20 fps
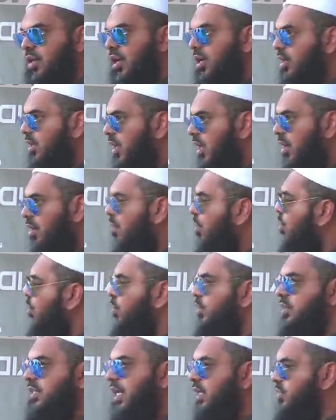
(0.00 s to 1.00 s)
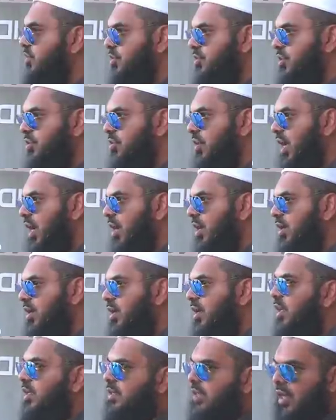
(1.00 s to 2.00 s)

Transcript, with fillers: Allah always answers the dua. Yeah.